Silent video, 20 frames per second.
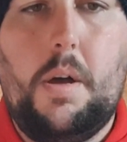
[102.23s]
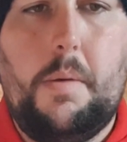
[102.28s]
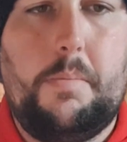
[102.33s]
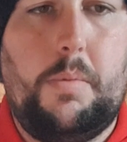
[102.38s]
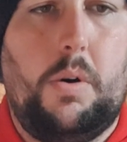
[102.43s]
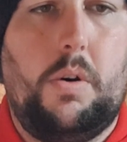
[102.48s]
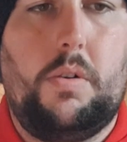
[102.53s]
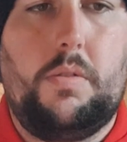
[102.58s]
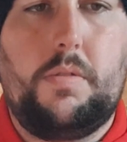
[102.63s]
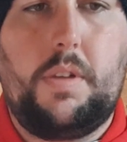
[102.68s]

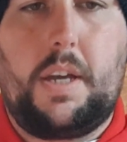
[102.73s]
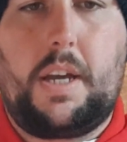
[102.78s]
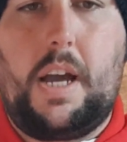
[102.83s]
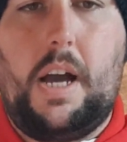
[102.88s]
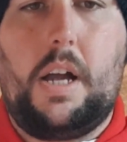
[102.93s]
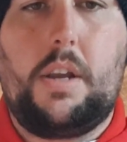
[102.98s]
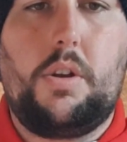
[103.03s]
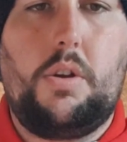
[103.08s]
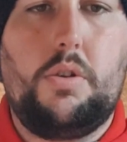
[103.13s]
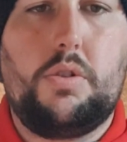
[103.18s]
But you
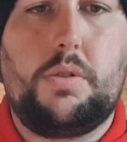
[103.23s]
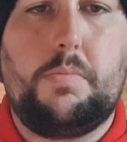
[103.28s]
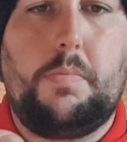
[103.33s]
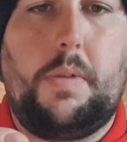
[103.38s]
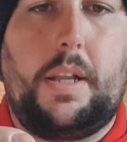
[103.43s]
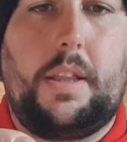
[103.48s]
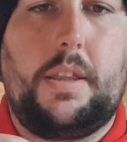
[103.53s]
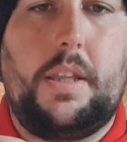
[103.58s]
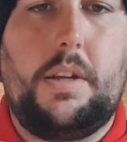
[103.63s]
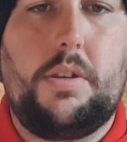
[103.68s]
can't use them
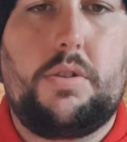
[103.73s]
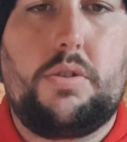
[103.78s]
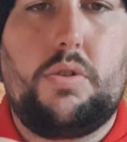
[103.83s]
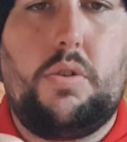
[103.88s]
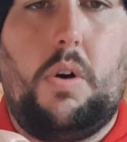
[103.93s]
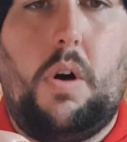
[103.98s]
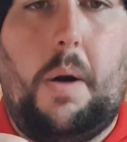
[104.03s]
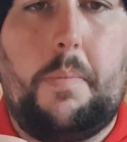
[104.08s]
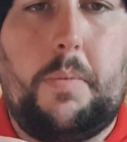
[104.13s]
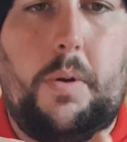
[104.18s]
like this,
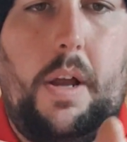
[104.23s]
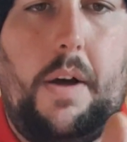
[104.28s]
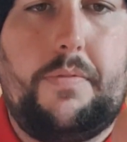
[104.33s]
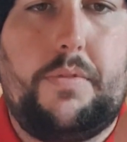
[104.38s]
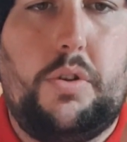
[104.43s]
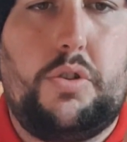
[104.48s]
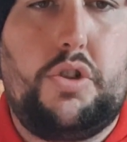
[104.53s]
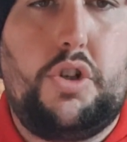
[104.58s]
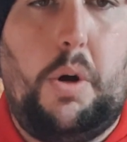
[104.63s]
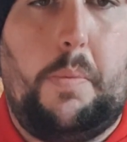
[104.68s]
so I'm going to have
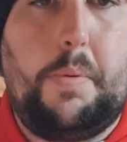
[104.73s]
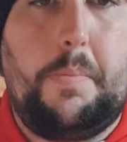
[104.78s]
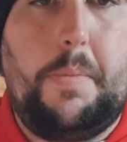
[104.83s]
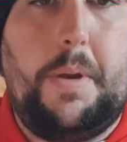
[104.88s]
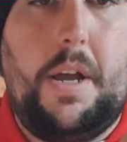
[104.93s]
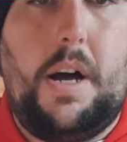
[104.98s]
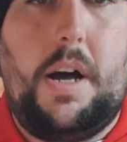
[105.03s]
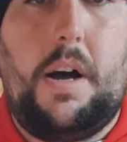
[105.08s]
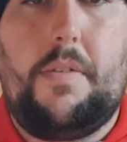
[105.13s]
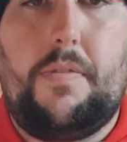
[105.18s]
to chop them in
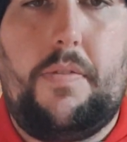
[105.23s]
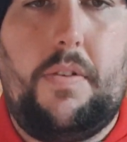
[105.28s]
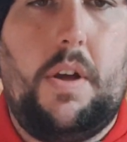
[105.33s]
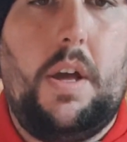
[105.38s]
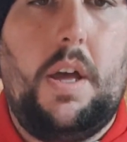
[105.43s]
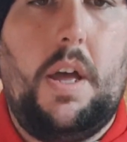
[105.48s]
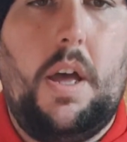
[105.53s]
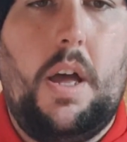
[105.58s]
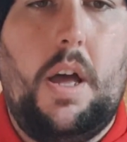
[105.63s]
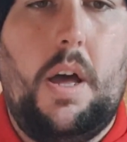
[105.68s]
half
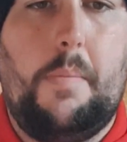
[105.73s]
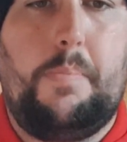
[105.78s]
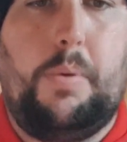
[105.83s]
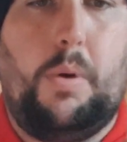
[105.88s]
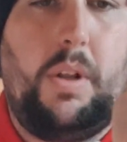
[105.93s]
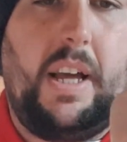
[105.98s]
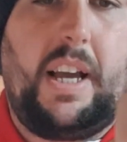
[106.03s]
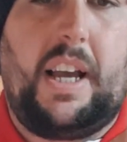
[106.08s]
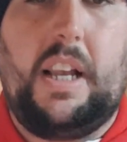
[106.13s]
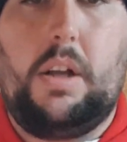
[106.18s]
and
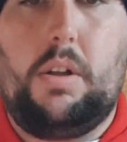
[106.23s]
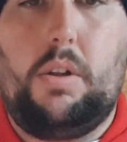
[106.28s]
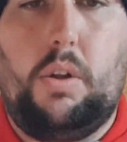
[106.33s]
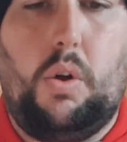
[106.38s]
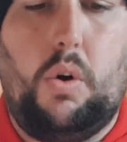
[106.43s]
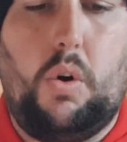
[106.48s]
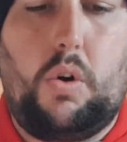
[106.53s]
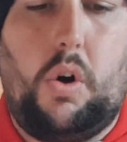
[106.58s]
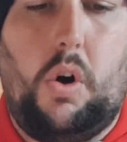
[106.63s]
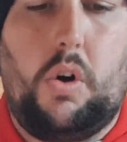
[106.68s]
put like a little
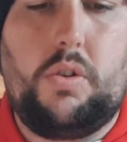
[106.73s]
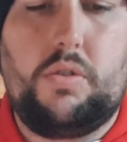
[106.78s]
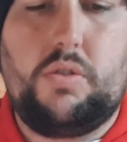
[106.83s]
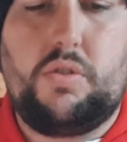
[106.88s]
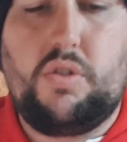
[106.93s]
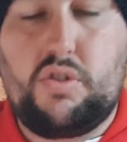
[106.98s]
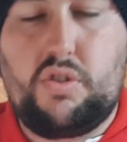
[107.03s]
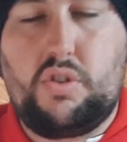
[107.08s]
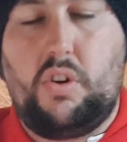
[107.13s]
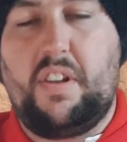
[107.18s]
hook on,
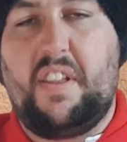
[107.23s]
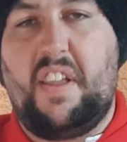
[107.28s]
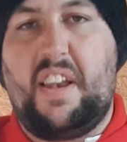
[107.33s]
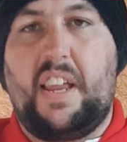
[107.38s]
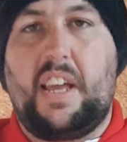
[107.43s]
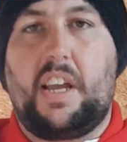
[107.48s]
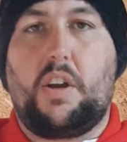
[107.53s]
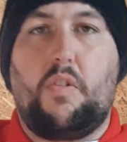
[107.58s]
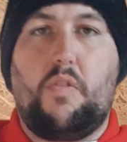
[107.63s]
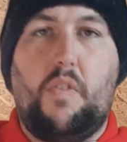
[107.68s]
just so then
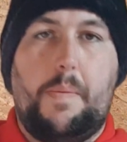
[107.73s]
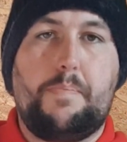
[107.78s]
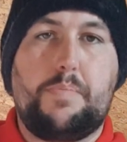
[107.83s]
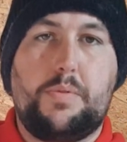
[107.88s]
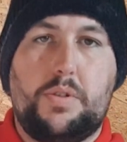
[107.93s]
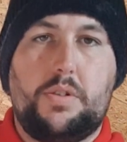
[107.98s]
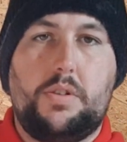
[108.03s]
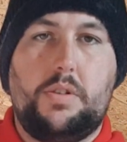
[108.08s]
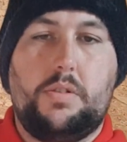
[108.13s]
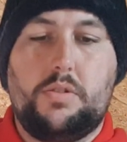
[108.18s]
it
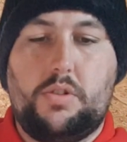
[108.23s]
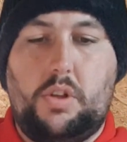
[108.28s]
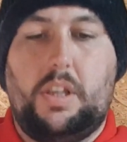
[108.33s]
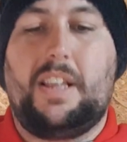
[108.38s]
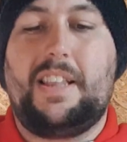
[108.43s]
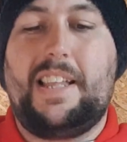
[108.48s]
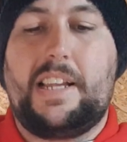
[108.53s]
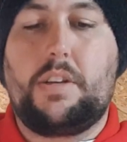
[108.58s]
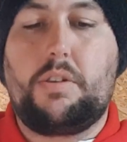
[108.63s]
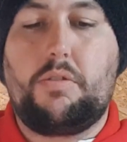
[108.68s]
grips, so the
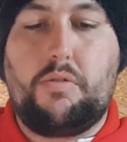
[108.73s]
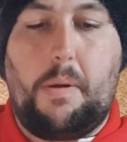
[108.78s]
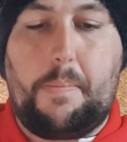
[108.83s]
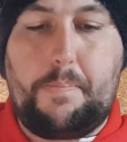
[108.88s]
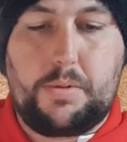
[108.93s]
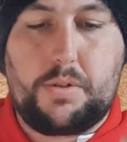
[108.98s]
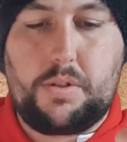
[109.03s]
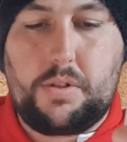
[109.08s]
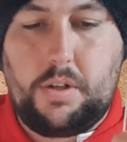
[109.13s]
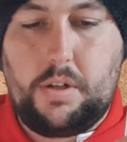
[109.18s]
lead
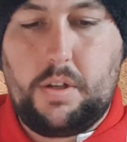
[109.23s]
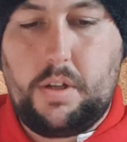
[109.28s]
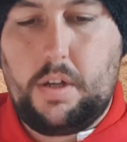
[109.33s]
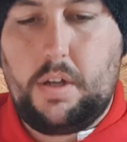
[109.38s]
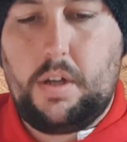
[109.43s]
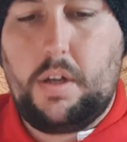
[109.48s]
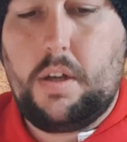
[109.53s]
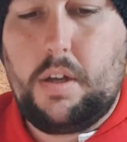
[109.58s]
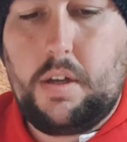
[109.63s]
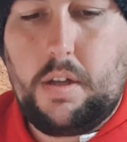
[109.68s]
grips
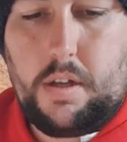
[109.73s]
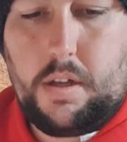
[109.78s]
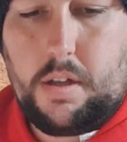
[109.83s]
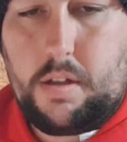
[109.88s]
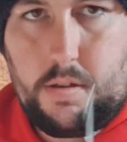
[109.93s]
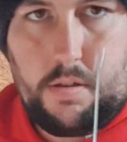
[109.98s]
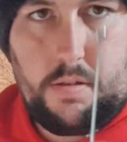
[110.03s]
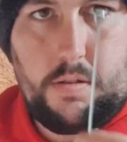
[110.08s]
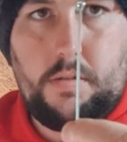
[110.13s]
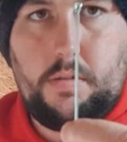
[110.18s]

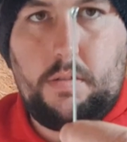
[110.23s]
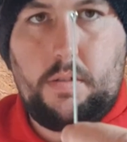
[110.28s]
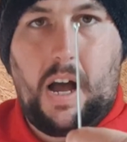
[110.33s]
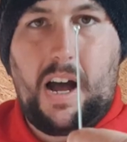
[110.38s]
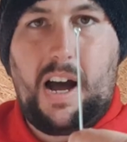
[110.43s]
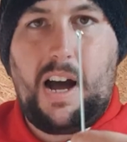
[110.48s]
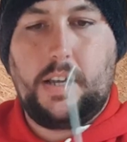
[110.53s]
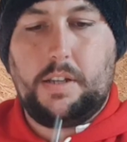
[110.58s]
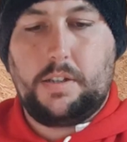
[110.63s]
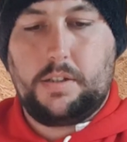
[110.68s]
the
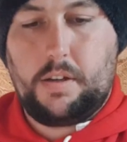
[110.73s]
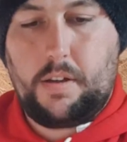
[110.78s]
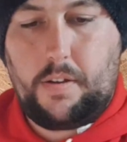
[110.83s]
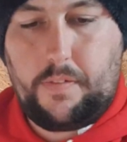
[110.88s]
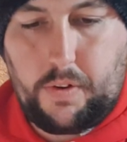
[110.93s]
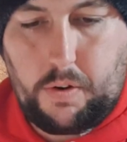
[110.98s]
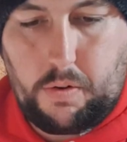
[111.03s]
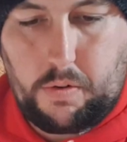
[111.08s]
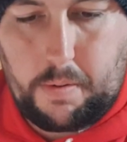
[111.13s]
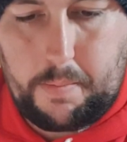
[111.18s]
eyes,
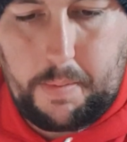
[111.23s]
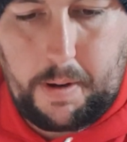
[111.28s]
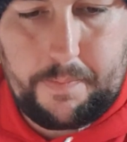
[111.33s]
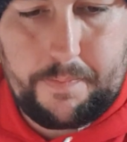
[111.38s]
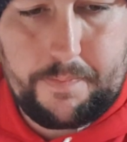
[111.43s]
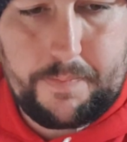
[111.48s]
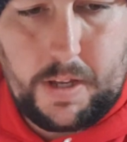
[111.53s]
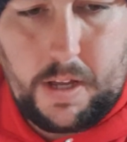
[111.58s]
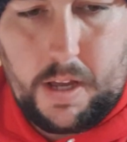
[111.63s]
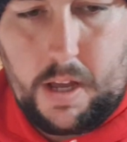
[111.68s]
if you know what I
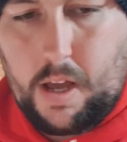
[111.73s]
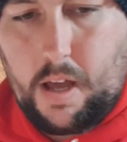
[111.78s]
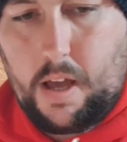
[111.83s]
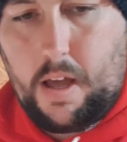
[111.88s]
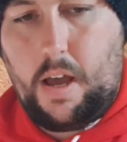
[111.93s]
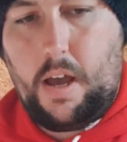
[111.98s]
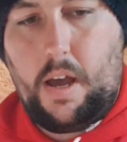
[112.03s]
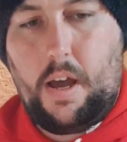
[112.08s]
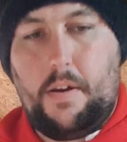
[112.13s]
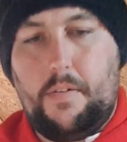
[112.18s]

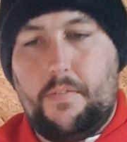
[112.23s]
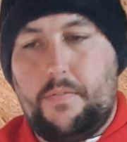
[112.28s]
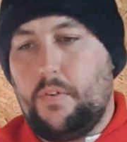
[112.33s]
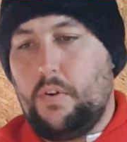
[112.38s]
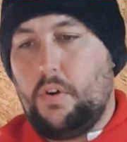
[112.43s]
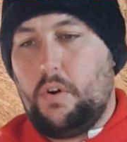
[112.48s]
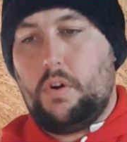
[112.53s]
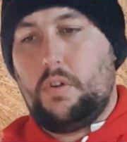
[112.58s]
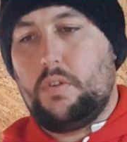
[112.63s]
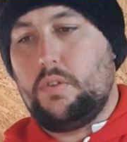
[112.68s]
mean.
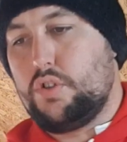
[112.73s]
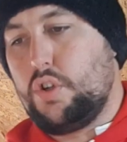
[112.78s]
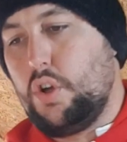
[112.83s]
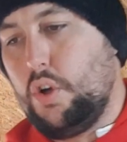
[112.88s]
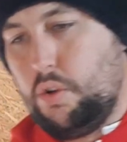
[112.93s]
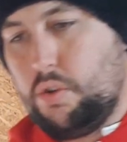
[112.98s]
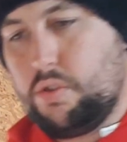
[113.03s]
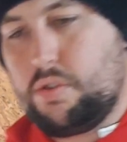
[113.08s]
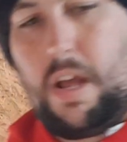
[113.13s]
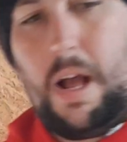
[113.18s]
For
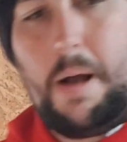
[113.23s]
tools that